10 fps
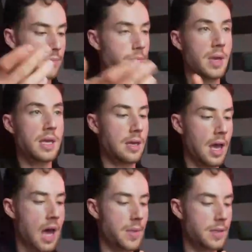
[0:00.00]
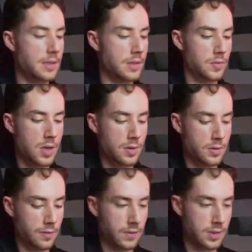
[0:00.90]
make a comment as well.
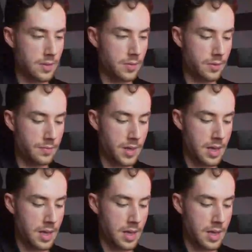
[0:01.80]
So for example,